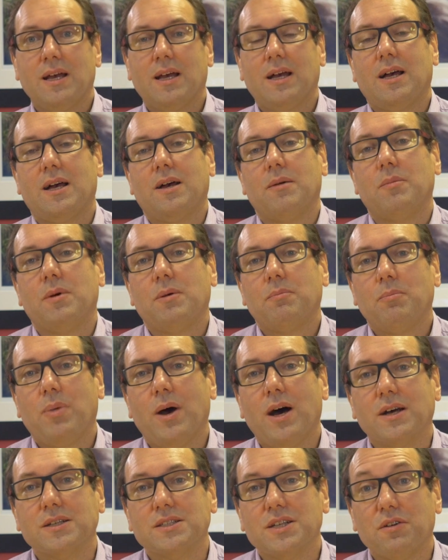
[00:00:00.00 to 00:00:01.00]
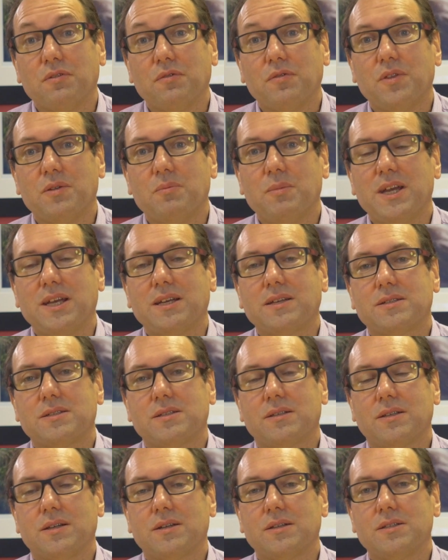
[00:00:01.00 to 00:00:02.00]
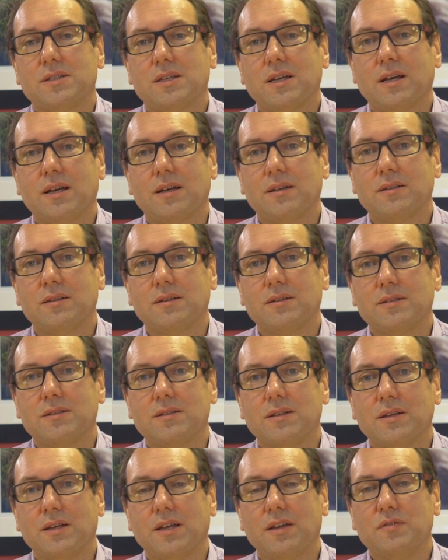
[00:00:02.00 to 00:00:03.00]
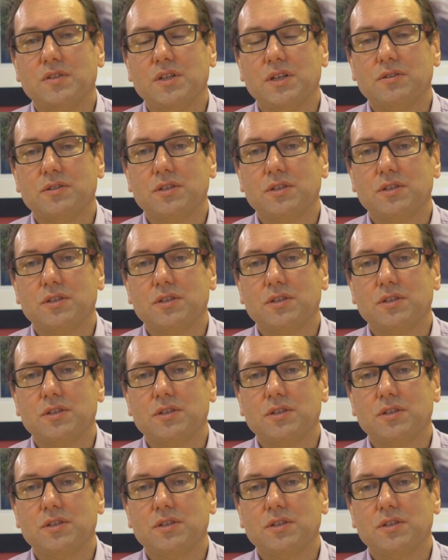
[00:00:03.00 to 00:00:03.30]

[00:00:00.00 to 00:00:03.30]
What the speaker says: part of the mix that gives you